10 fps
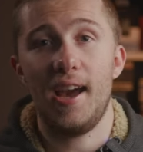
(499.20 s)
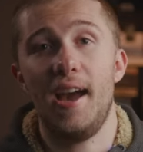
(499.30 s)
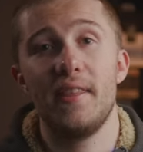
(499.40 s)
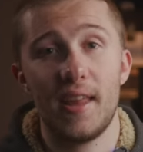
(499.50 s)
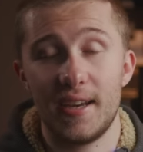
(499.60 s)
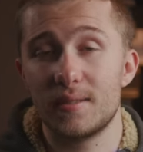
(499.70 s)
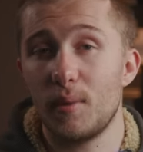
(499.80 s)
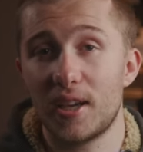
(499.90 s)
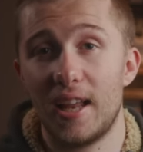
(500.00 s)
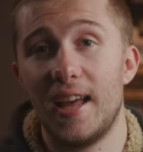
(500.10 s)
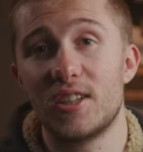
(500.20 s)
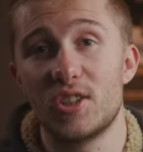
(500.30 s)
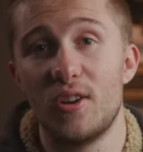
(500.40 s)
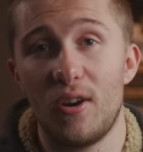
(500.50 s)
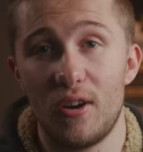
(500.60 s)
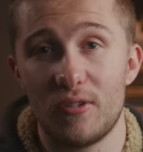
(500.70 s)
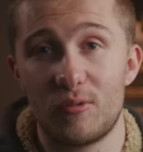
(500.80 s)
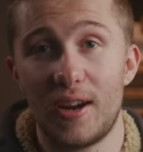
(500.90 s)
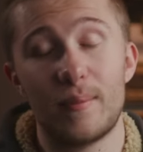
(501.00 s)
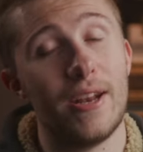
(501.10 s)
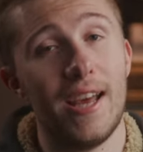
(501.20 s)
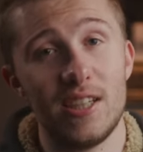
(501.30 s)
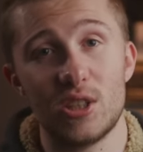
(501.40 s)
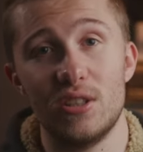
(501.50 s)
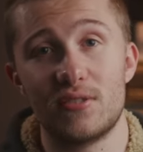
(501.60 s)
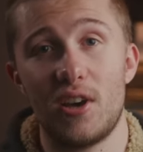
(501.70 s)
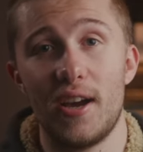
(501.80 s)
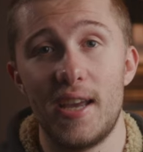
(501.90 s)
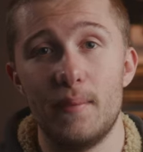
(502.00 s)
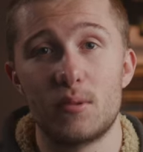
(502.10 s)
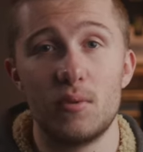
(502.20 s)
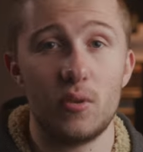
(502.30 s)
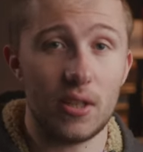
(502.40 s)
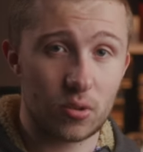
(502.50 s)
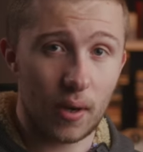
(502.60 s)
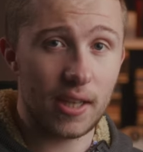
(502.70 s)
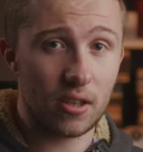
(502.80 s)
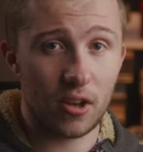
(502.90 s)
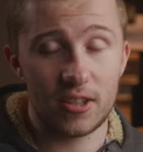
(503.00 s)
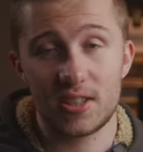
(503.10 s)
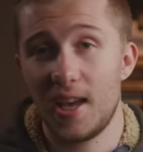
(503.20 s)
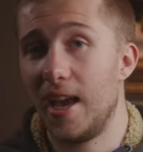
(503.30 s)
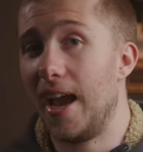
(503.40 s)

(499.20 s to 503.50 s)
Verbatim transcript: And that is my collection of recommendations for IEMs between $20